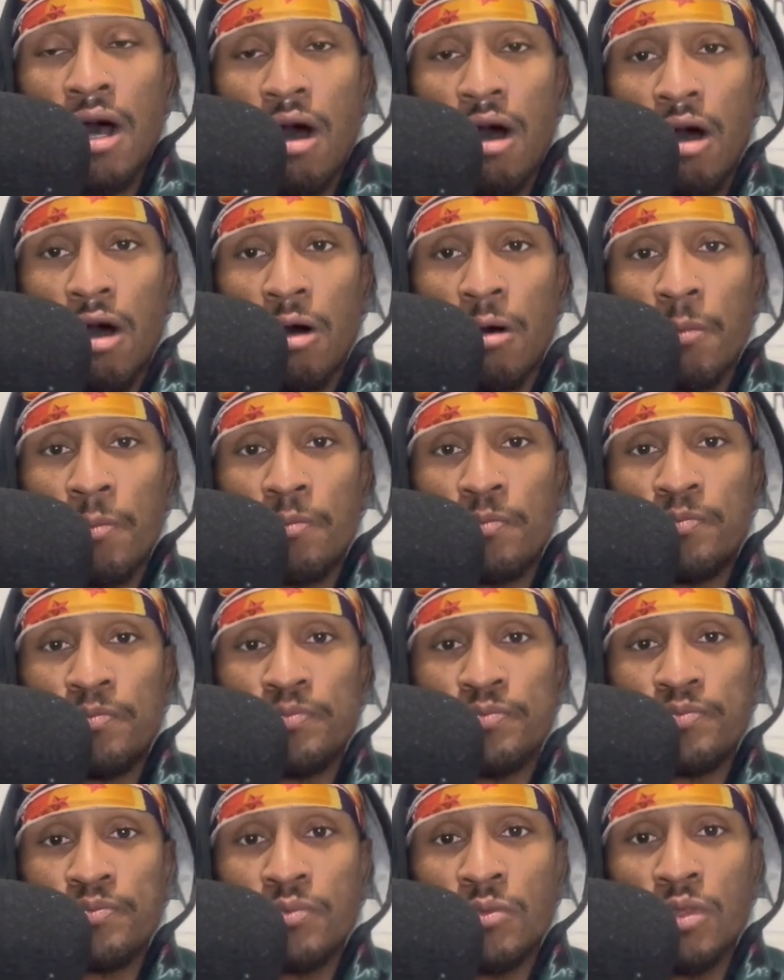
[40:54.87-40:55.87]

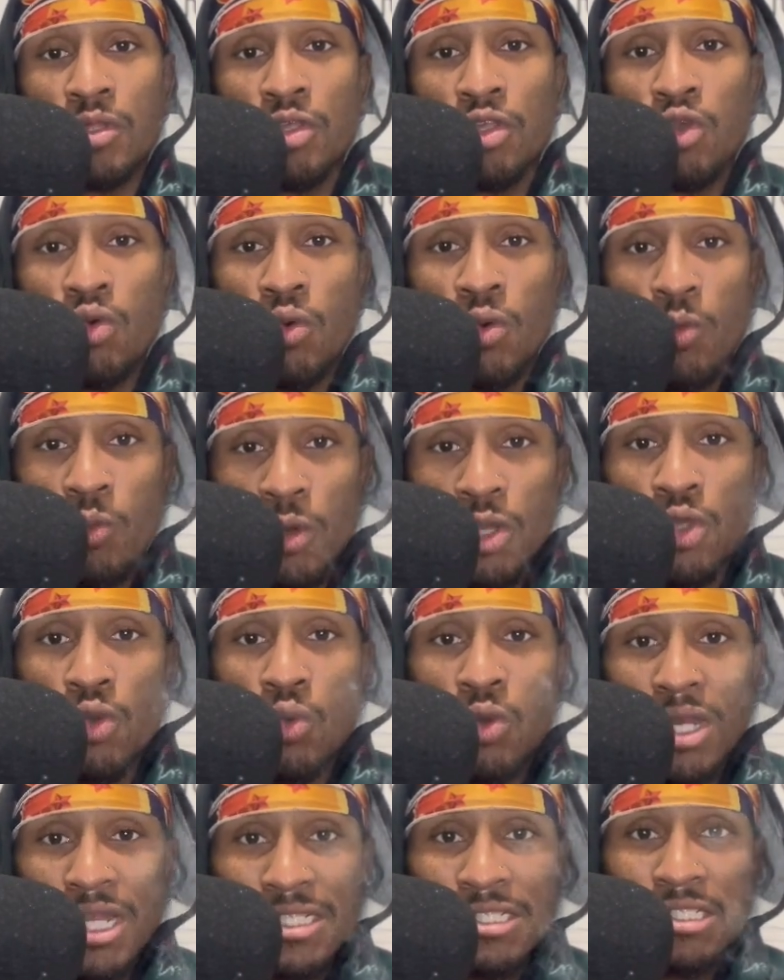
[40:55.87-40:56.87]
When
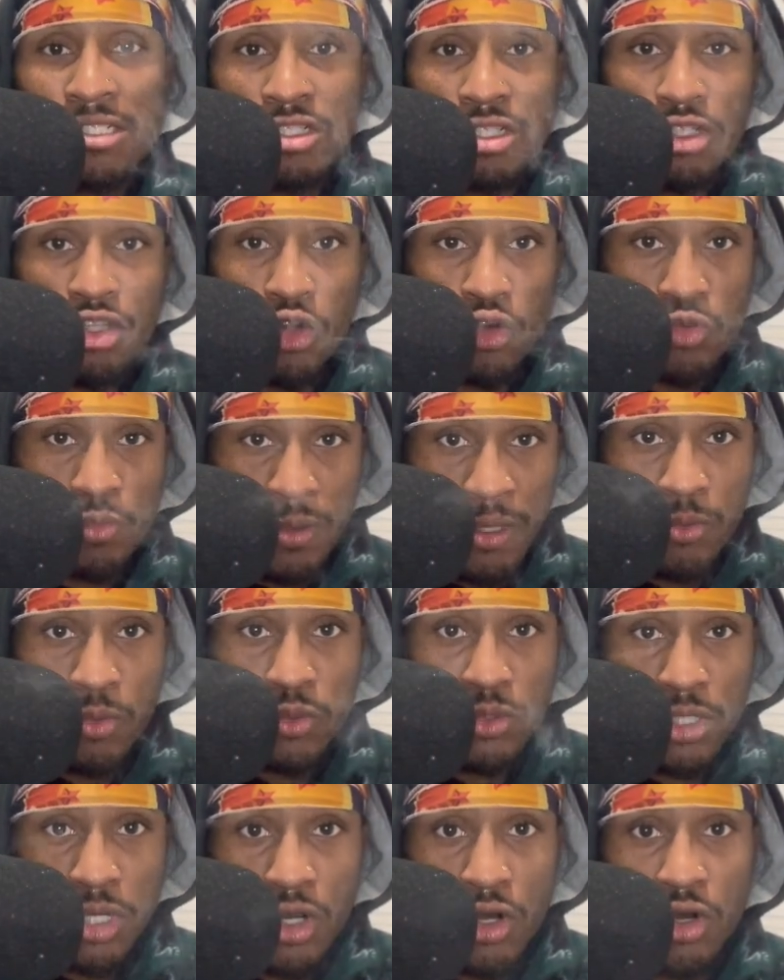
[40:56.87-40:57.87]
you listen to those people
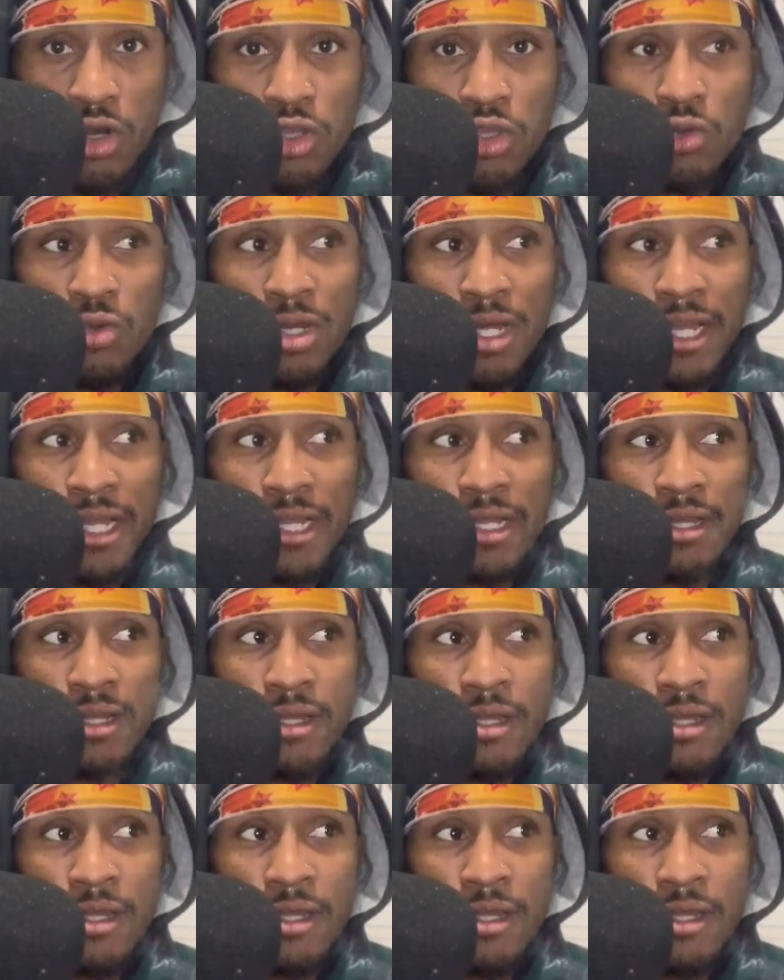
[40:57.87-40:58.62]
talk, you like,